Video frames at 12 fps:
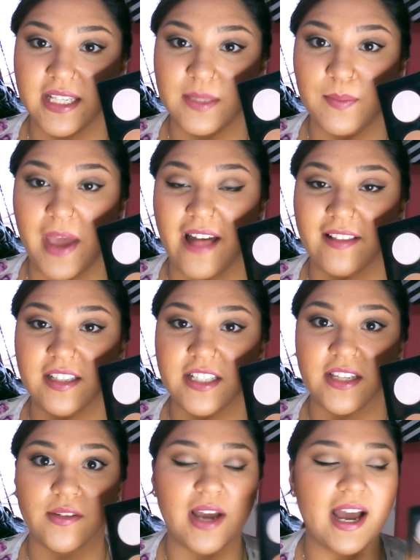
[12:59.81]
this palette
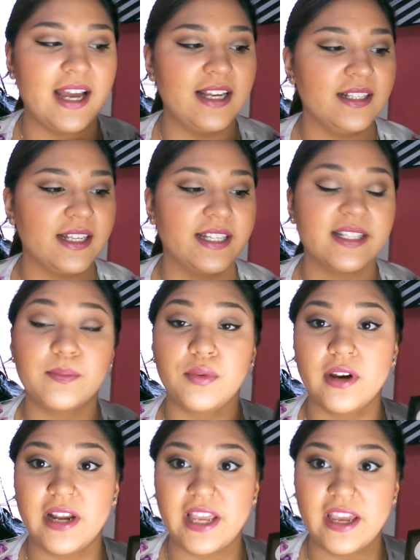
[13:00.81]
to you guys. It's
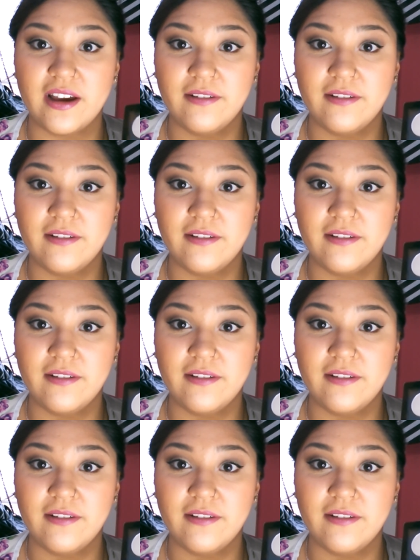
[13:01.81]
pretty